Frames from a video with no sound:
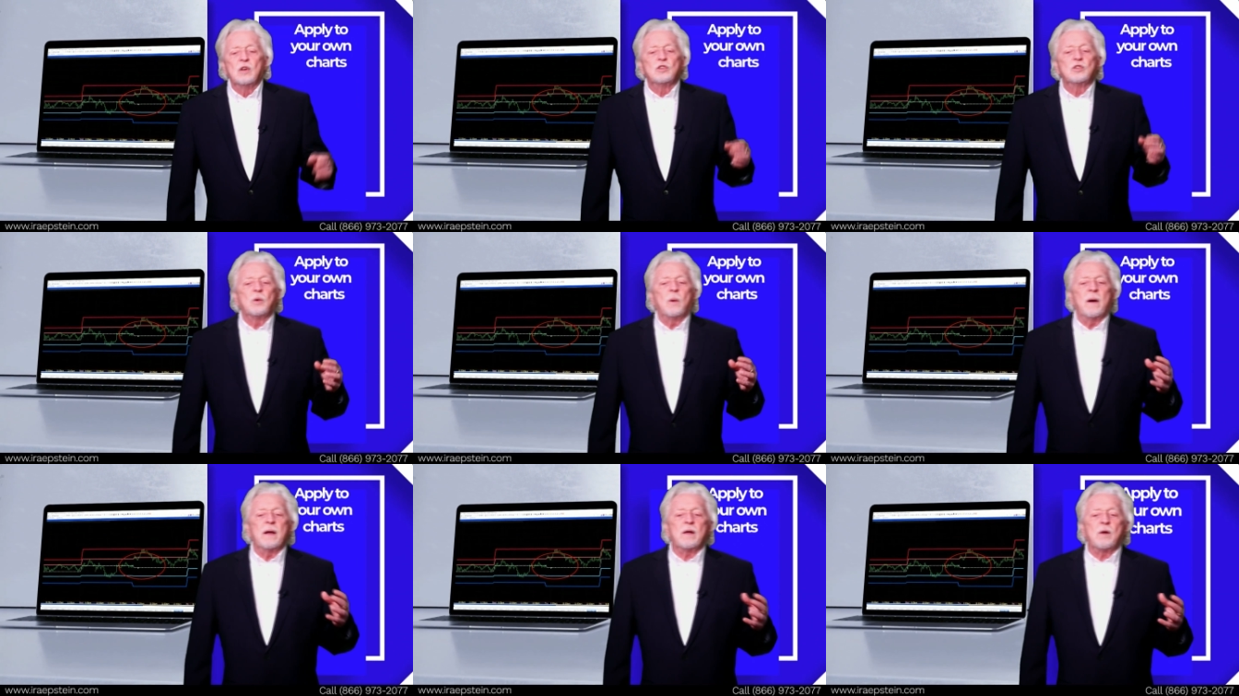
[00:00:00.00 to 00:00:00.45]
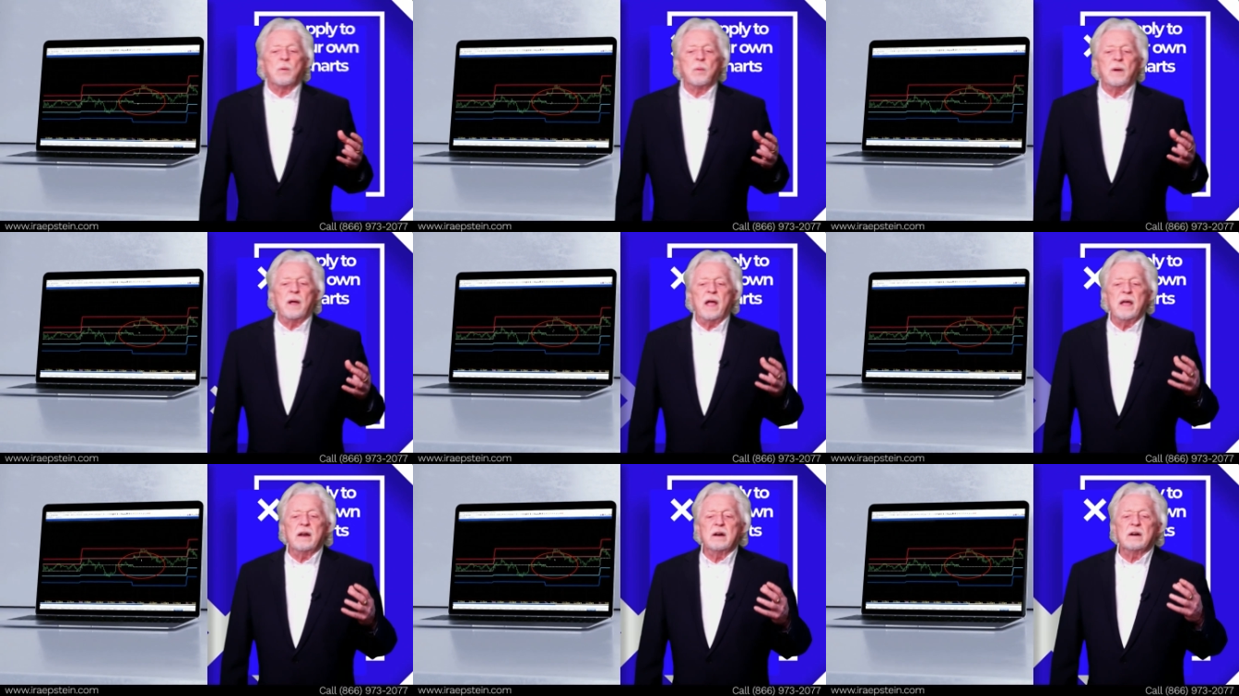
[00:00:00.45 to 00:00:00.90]
So I
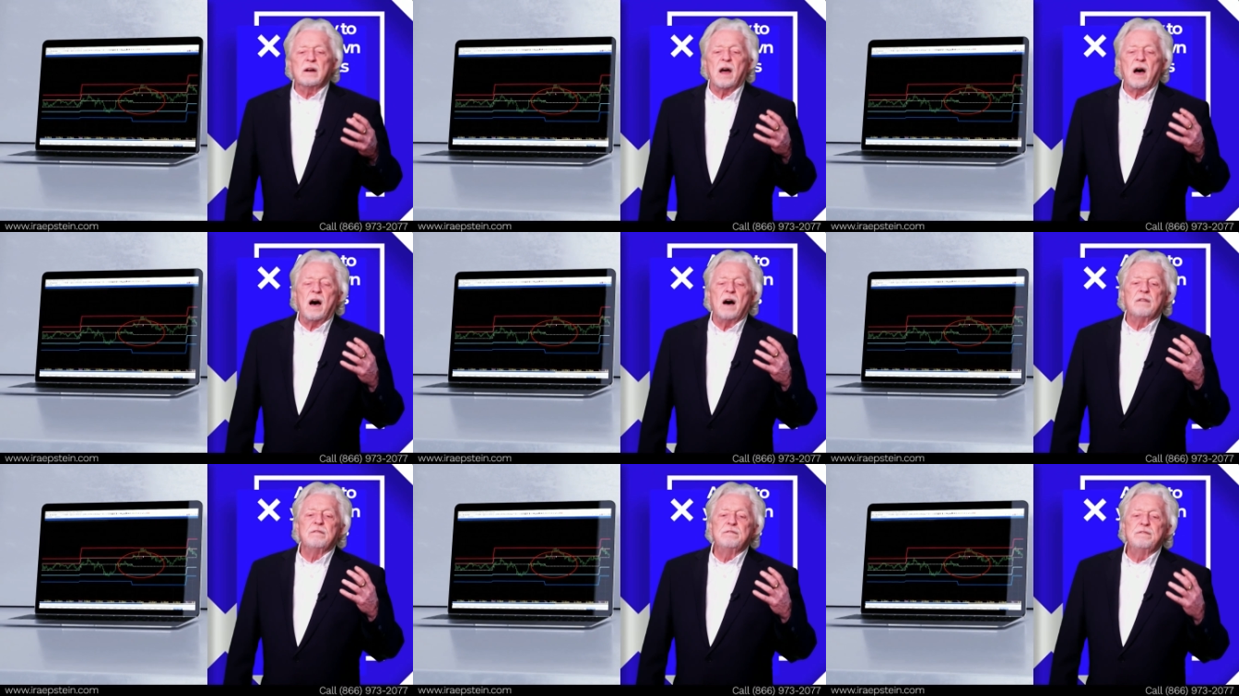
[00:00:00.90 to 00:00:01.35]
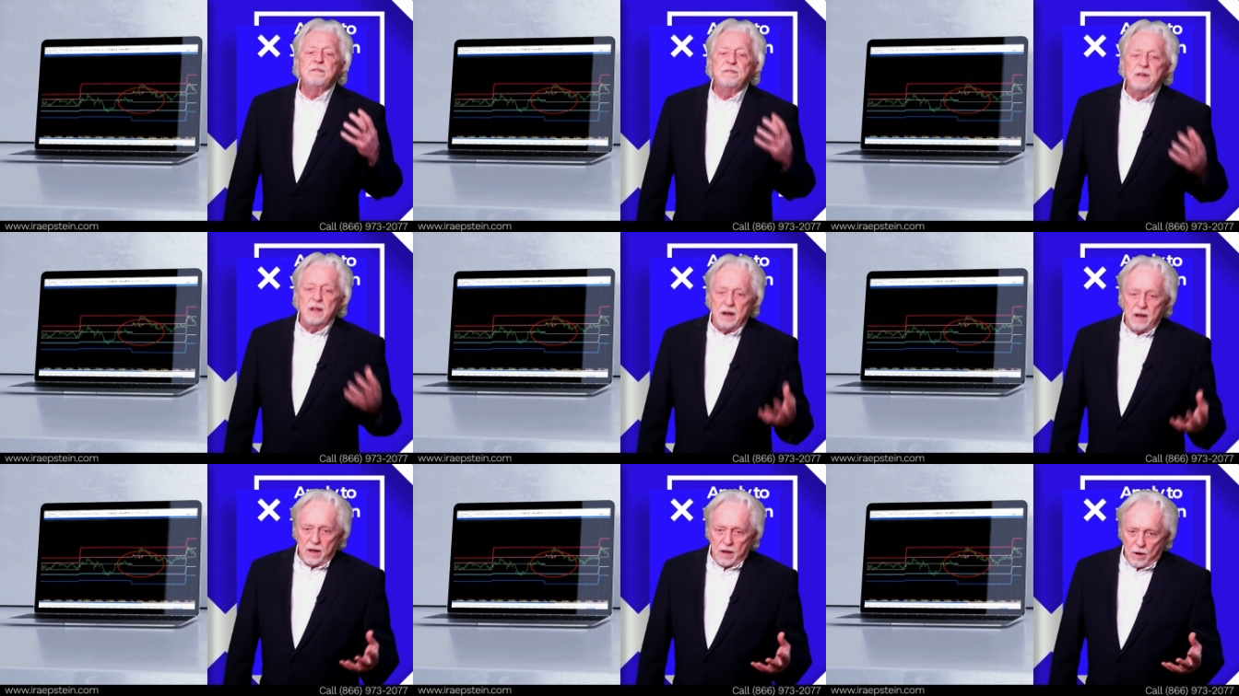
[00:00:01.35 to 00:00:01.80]
created a
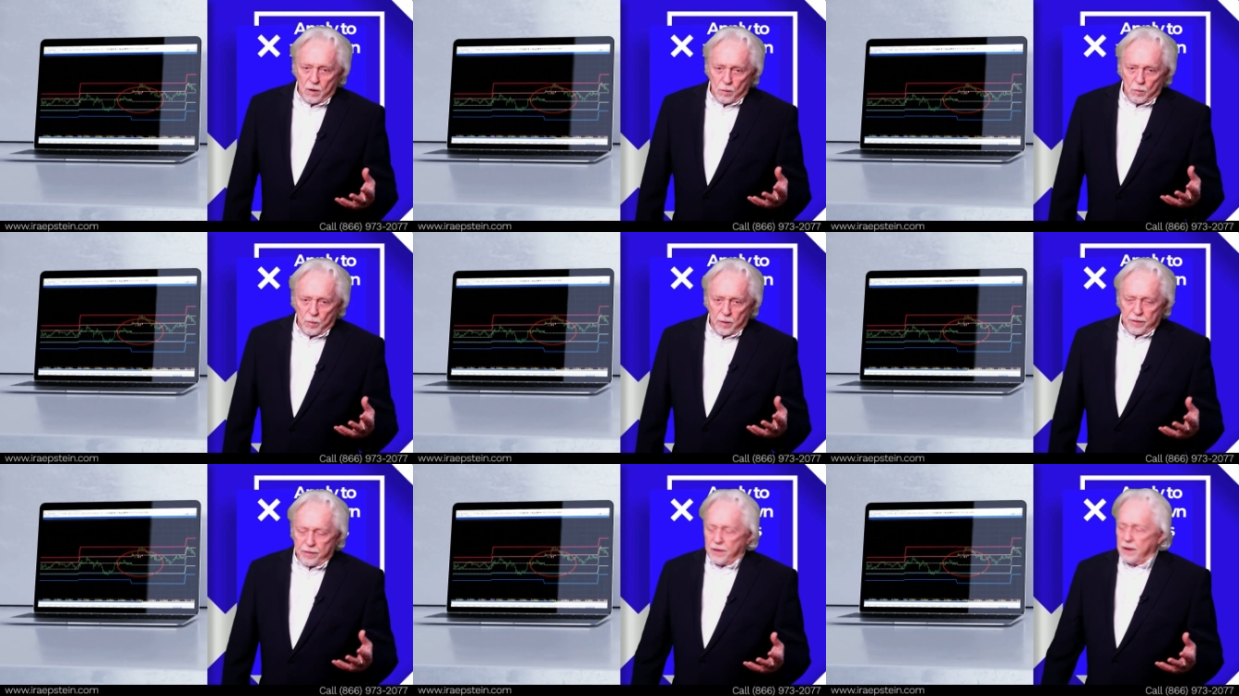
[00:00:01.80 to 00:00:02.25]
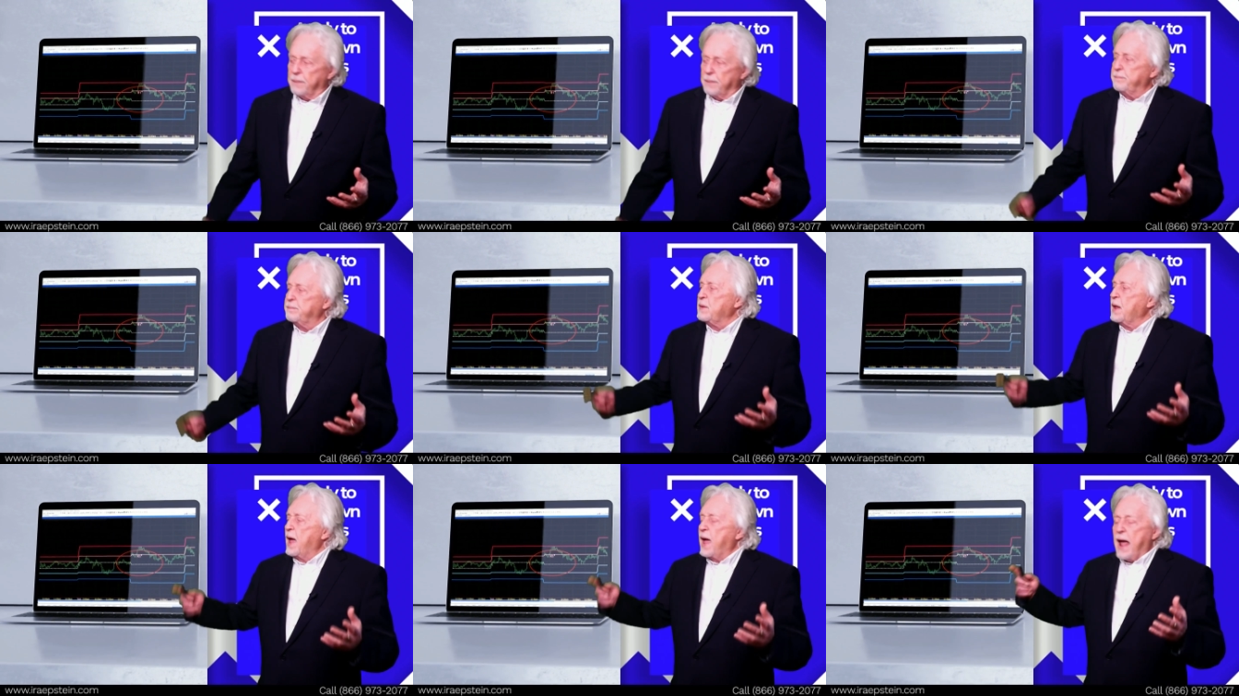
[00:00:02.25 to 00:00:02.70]
video with it.
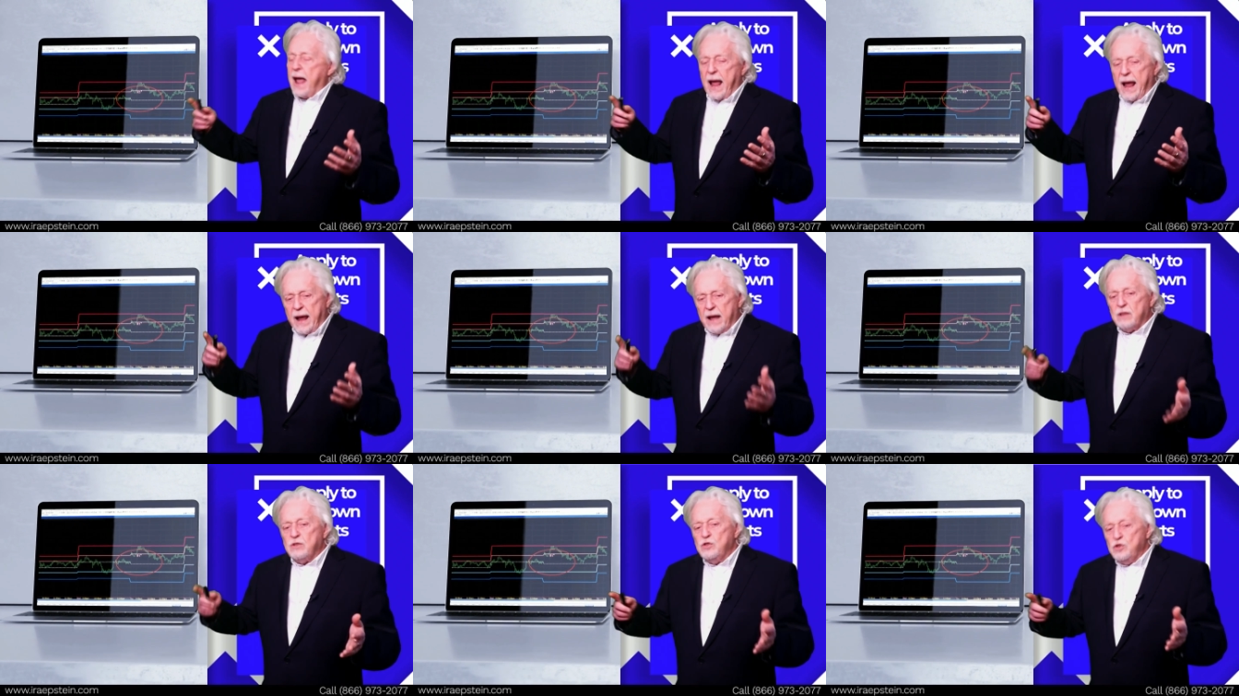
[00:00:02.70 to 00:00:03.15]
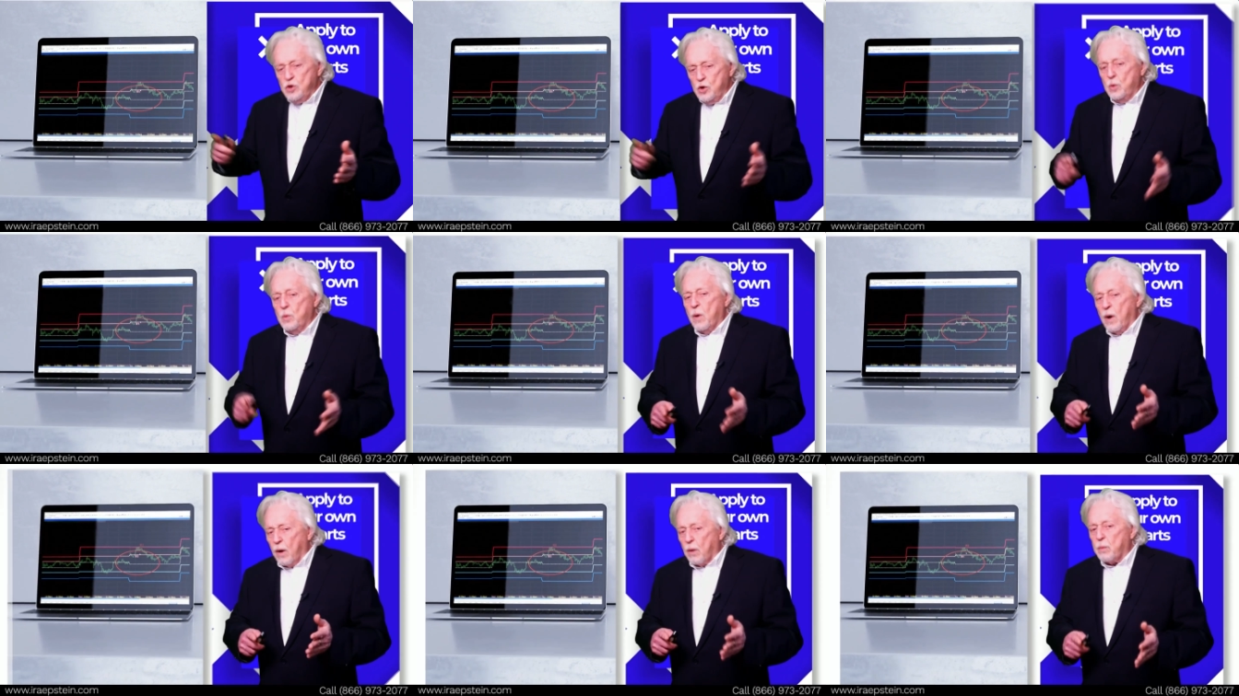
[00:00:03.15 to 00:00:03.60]
And
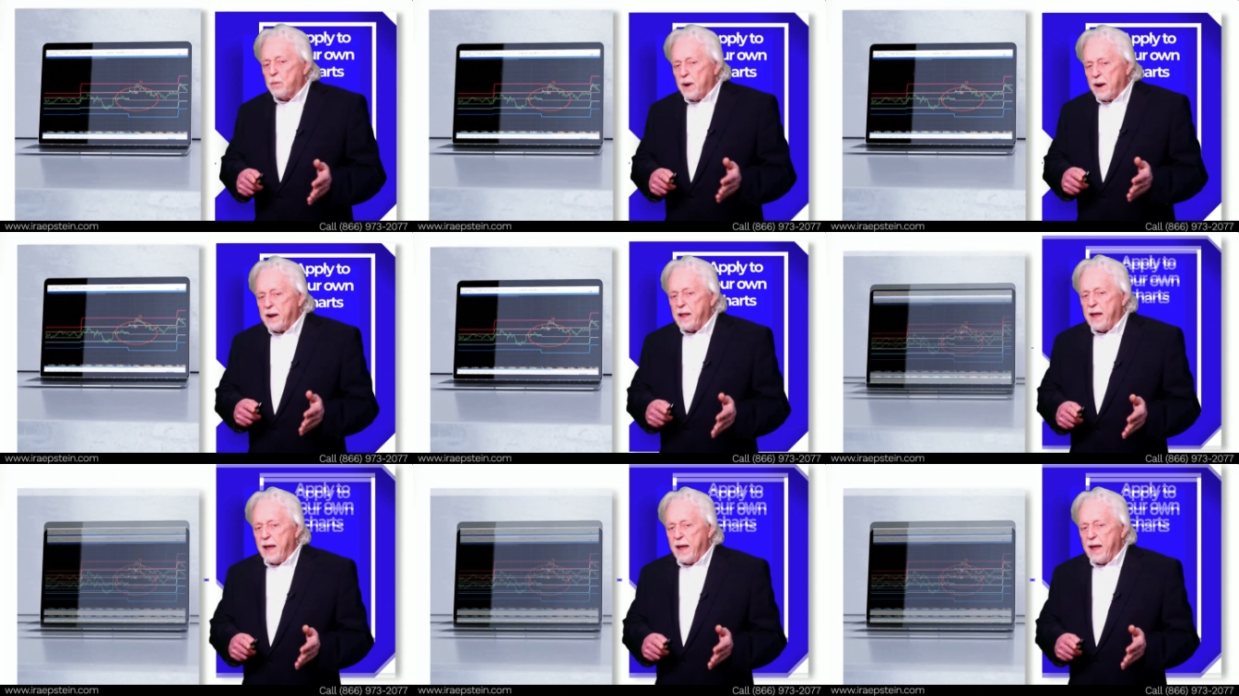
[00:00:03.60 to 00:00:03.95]
you already